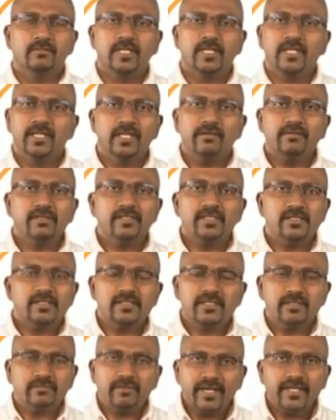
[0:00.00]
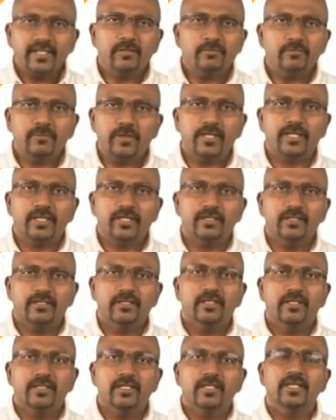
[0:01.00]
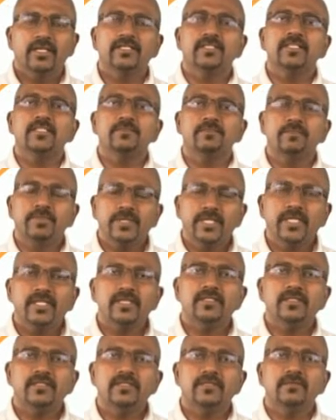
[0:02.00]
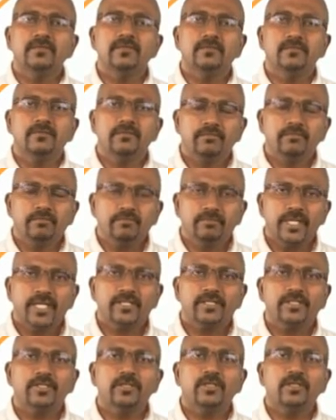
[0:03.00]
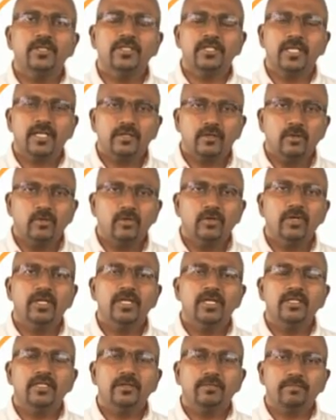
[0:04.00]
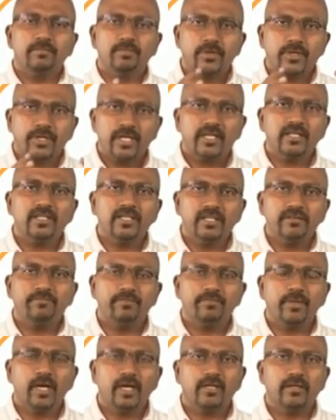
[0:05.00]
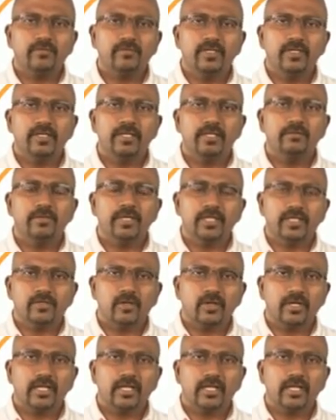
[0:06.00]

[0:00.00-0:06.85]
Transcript: But he never says divide the work. He says, please make sure that only the productive part of the labor is